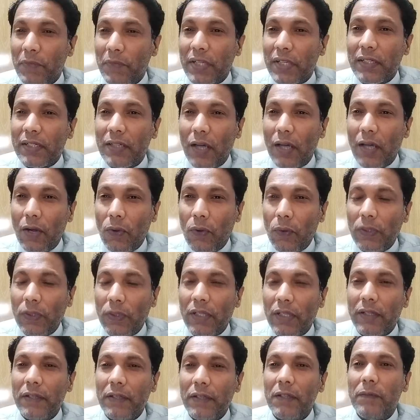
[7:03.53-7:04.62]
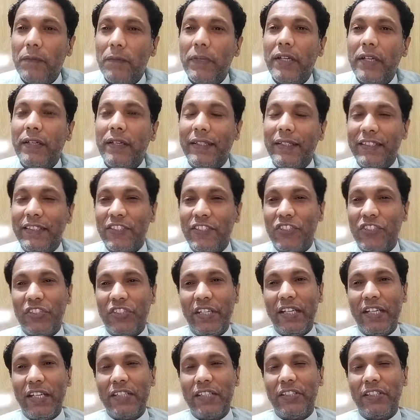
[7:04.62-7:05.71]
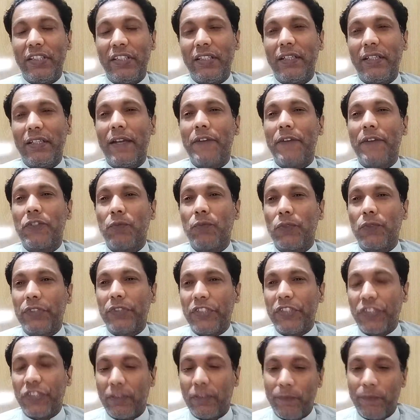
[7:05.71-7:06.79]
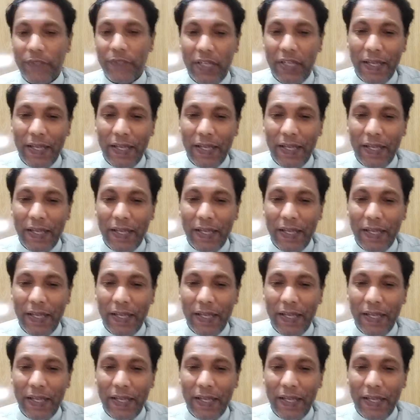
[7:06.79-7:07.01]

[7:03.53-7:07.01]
But now the government is changing its position.